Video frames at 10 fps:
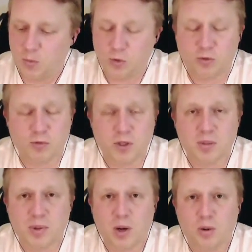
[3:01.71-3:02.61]
was
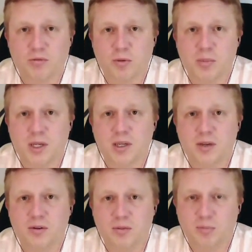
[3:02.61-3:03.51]
really powerful
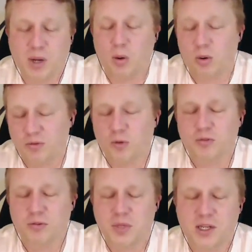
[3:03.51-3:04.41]

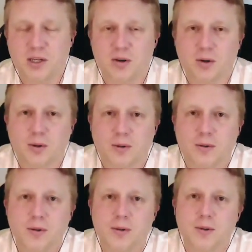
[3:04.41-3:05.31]
for me to hear
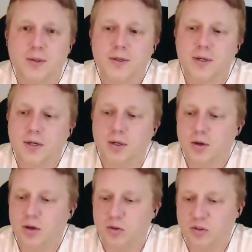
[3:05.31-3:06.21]
and
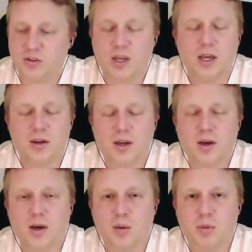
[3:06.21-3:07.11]
understand
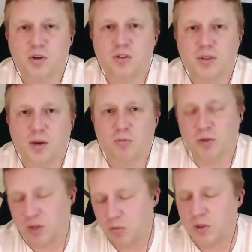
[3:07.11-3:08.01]
how much that
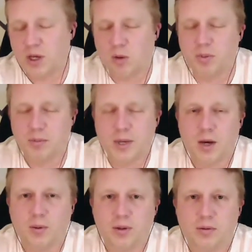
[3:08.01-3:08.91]
really would help him
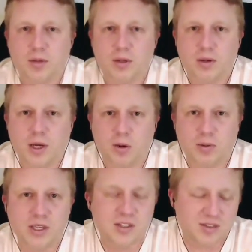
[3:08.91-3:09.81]
out, and
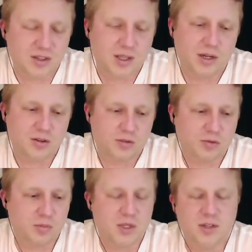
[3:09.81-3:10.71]
how easy that is
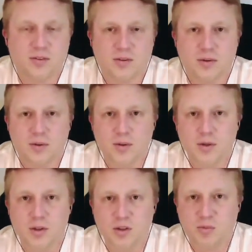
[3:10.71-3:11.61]
for me to
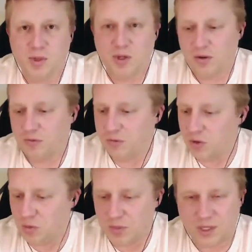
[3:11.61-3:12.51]
spend a
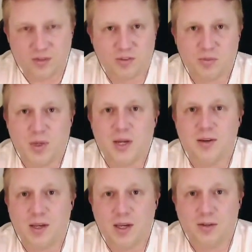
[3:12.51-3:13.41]
few minutes of
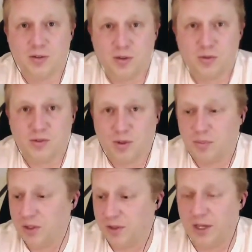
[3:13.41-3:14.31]
my day to do
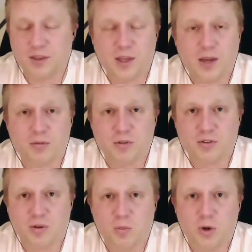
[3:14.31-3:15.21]
something like that
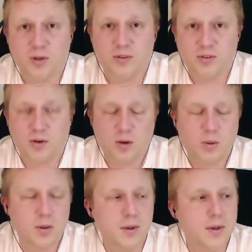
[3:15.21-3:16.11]
for someone.
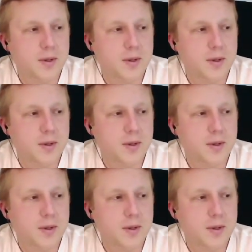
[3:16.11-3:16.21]
So